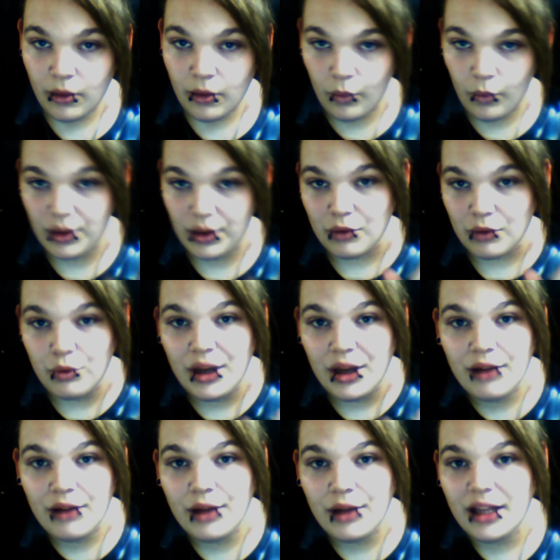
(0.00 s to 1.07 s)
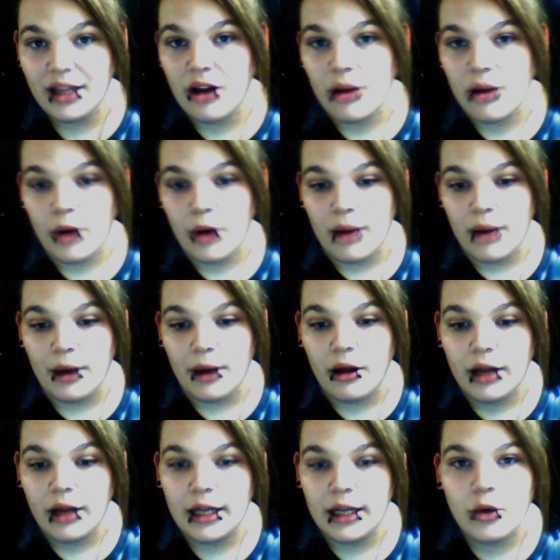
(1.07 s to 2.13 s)
with a really, really long barbell.
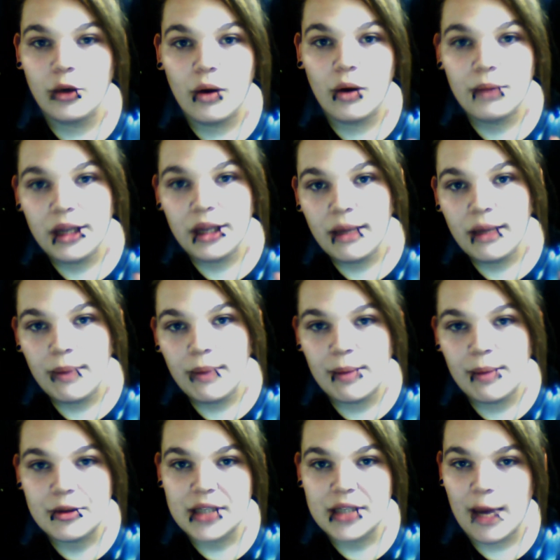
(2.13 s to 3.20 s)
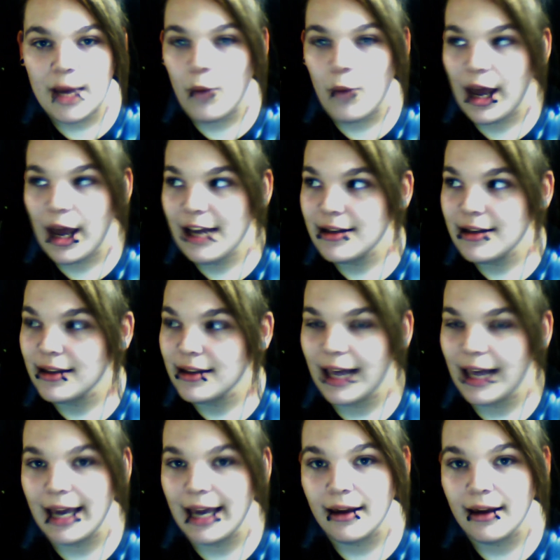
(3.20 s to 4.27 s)
And normally people say wait
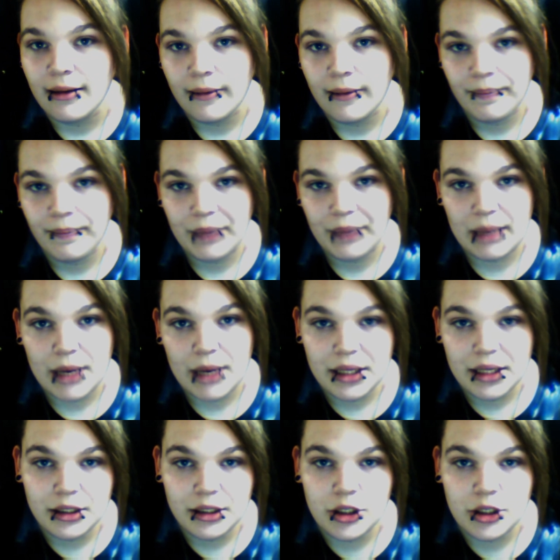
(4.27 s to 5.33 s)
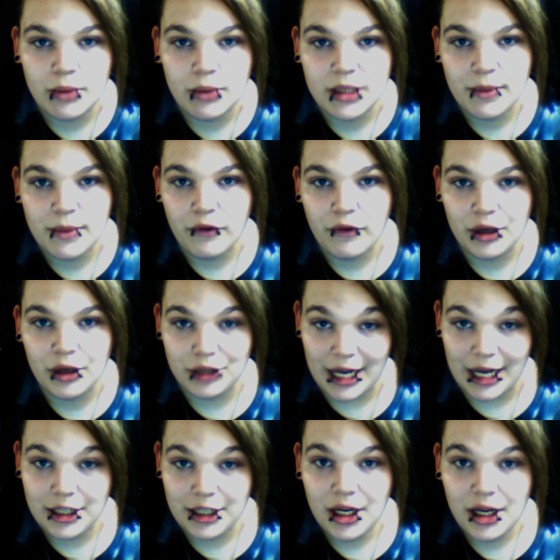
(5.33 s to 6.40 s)
like a month to 2 months before you
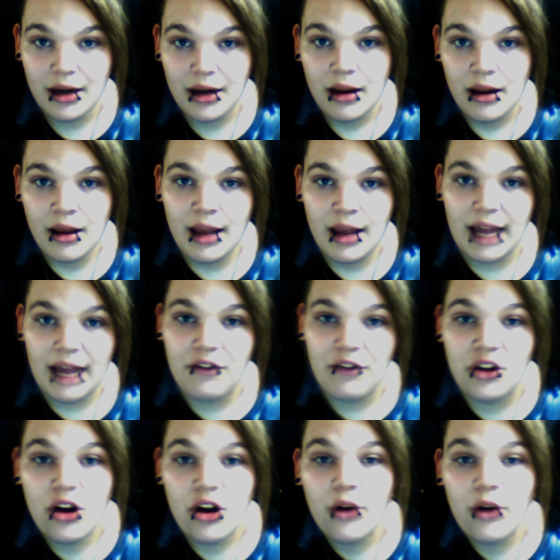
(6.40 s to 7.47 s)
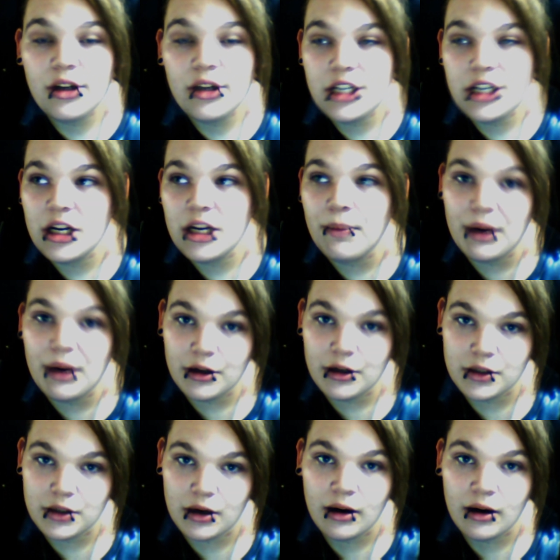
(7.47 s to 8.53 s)
change it. If you go into your
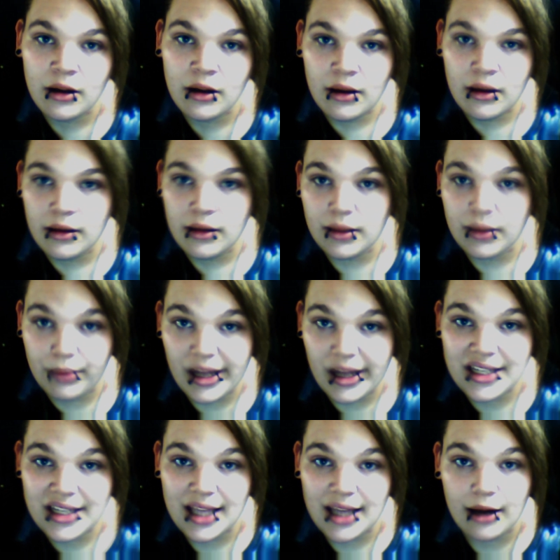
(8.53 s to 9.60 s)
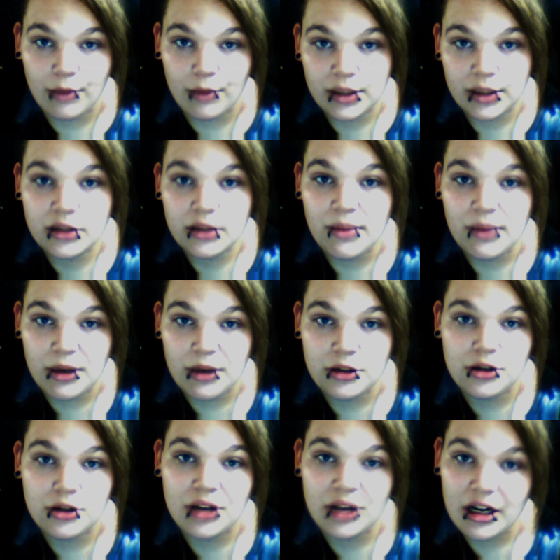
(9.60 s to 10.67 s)
piercer, the place that originally pierced
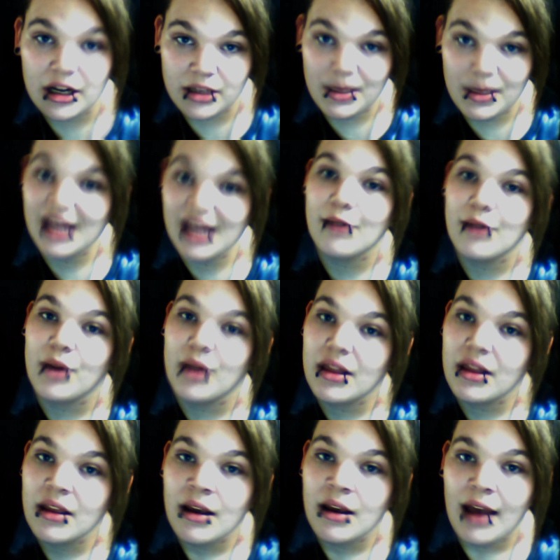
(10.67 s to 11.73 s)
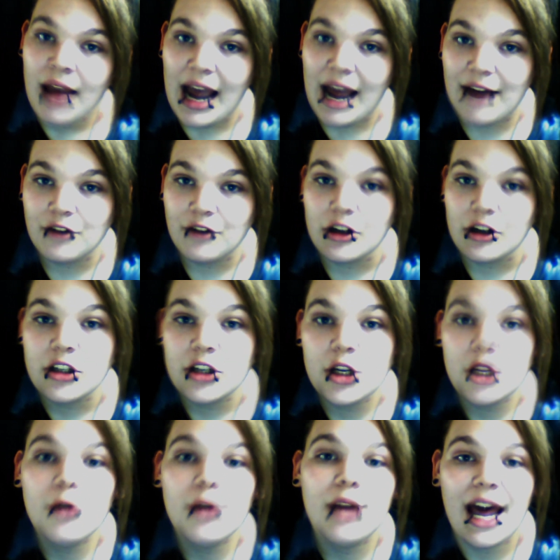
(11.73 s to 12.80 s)
your tongue to begin with, after
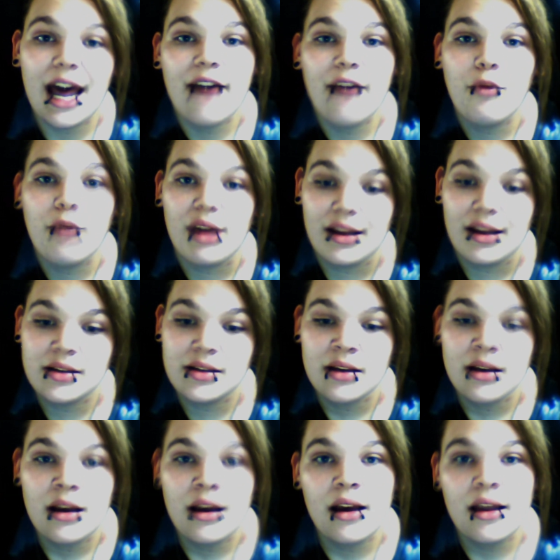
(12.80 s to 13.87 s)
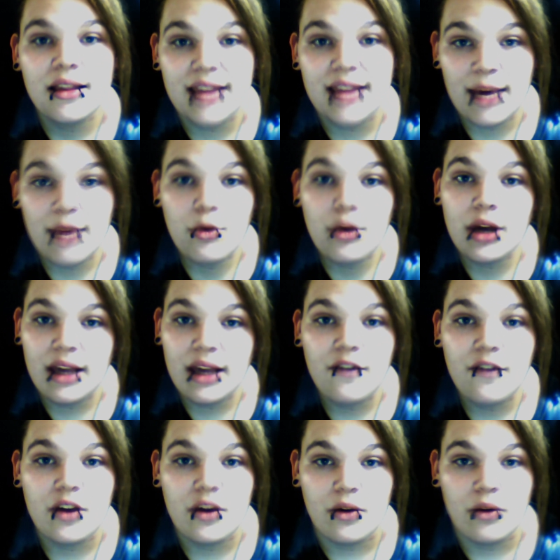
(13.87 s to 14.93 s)
2.5 weeks, they will give
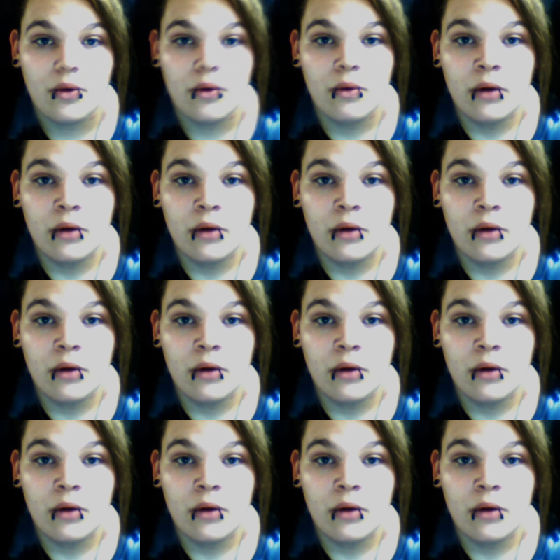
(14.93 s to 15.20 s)
you,